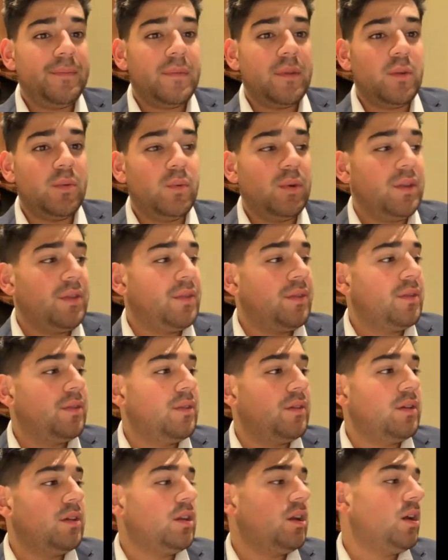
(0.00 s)
with
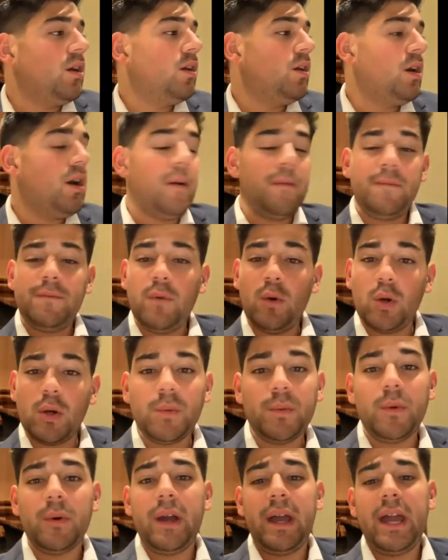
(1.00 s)

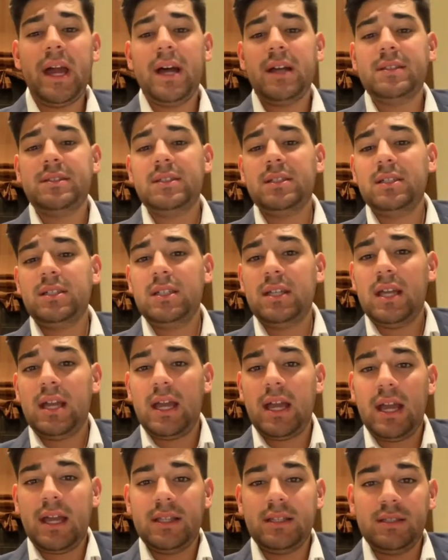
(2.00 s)
affordable housing
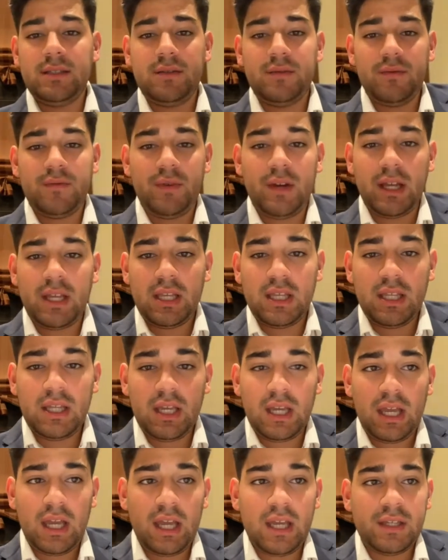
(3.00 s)
and
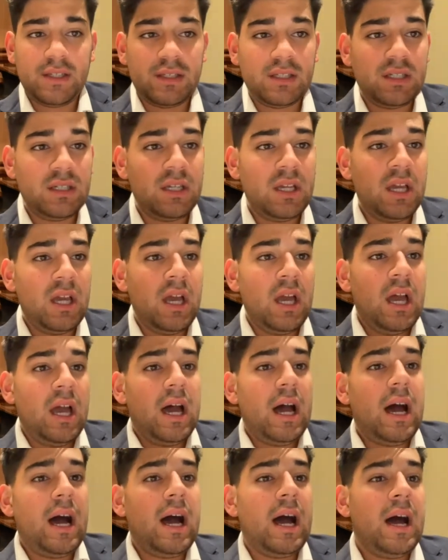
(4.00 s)
regular housing.
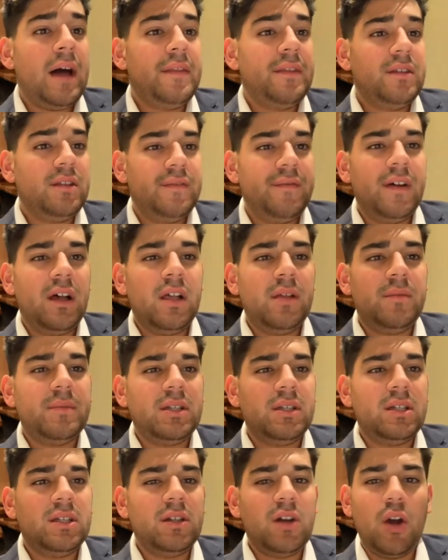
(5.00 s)
The
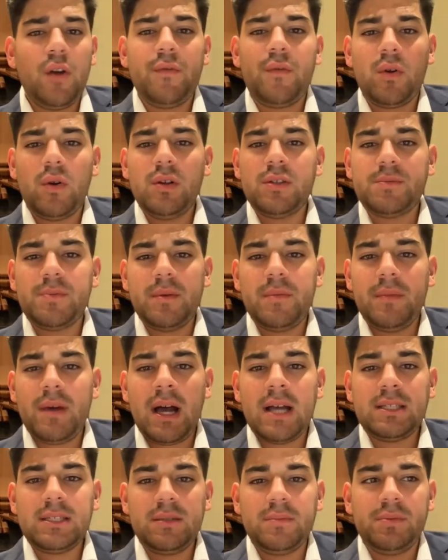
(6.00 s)
development overall has been
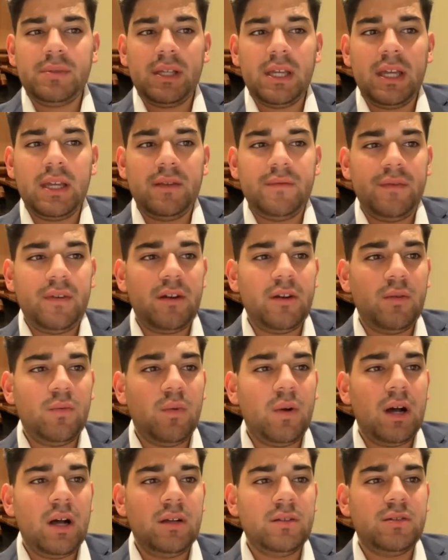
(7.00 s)
master planned very
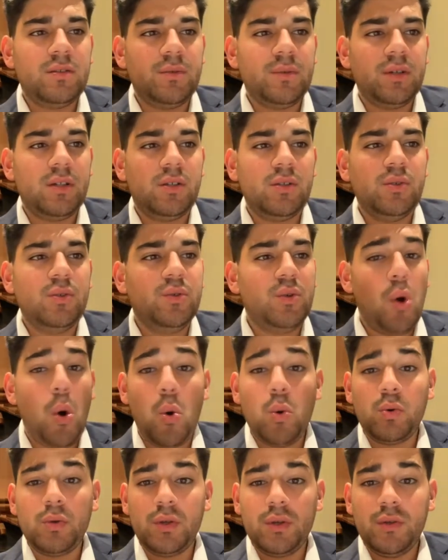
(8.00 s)
well to include
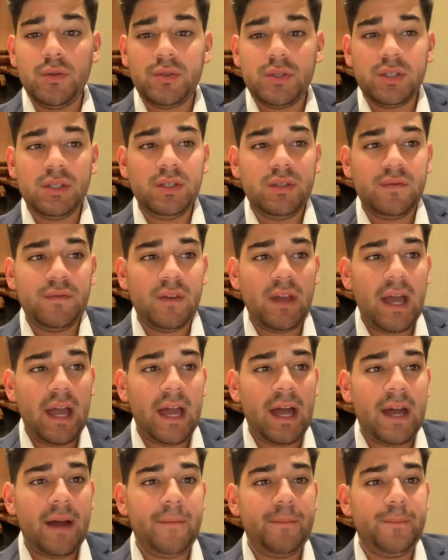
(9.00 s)
all uses,
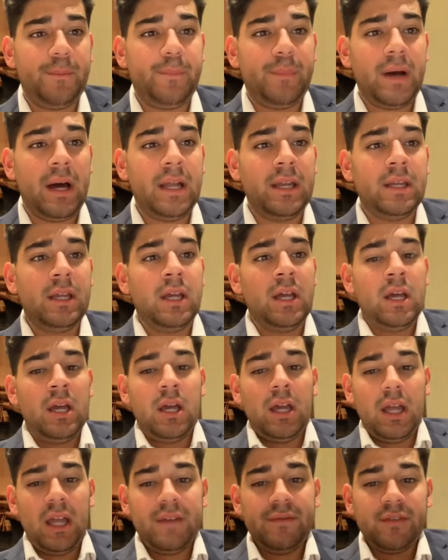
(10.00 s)
but
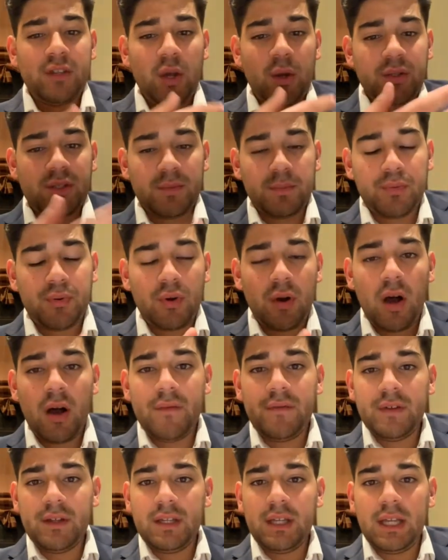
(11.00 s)
even though it's a
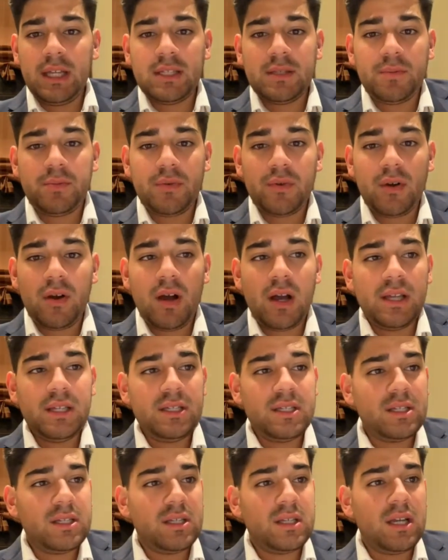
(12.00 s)
private
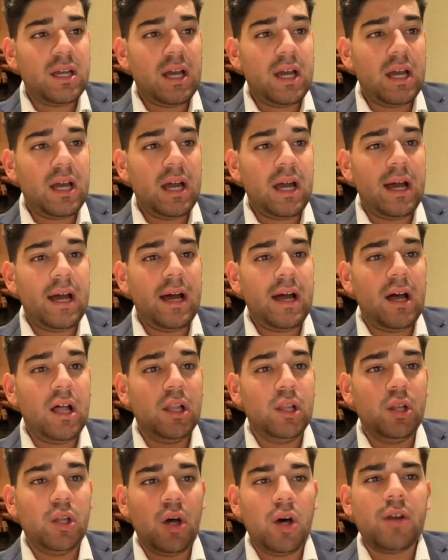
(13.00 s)
enterprise, a
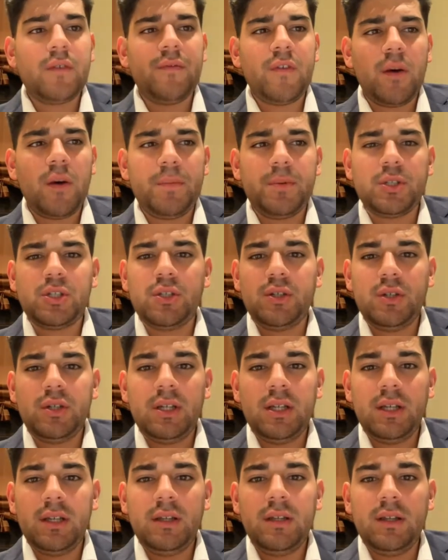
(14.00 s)
lot of
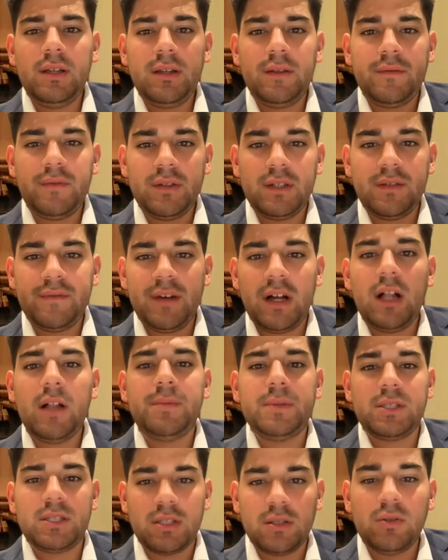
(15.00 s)
opportunity for
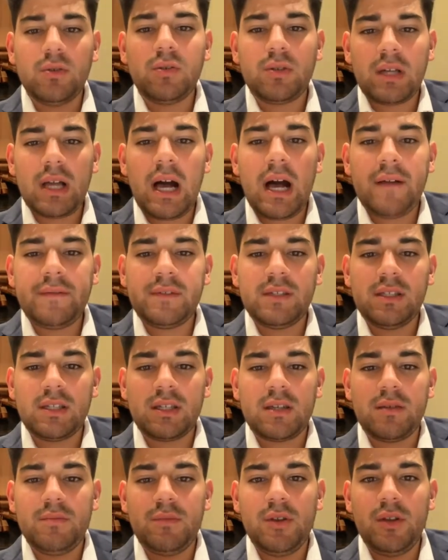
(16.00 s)
developers to look after the
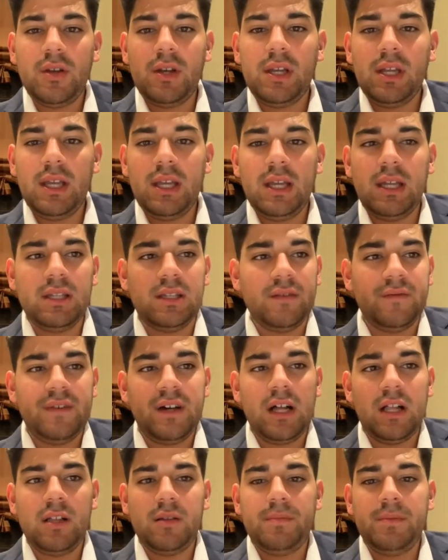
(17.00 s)
community and
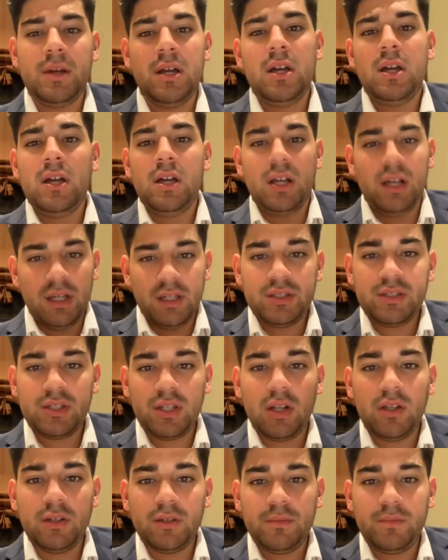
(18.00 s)
develop a
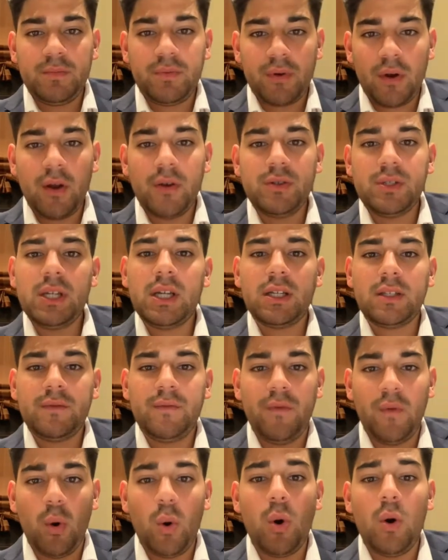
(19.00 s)
solid project
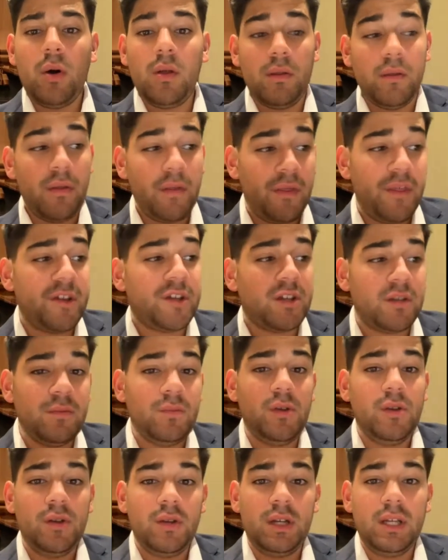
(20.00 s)
for the
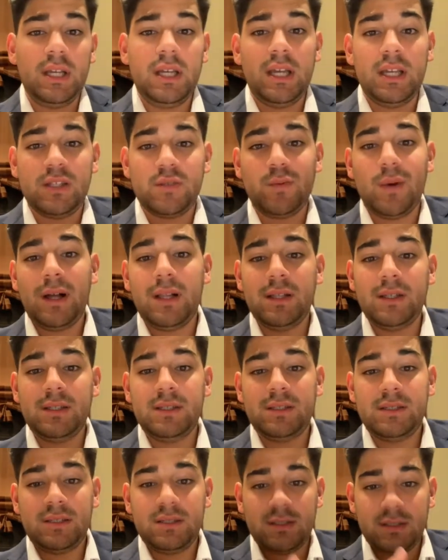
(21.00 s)
community, as well
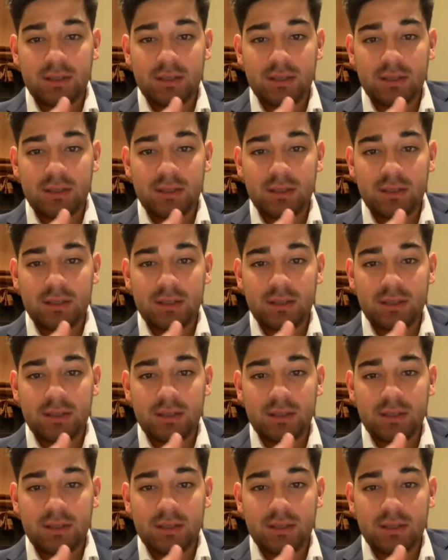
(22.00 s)
as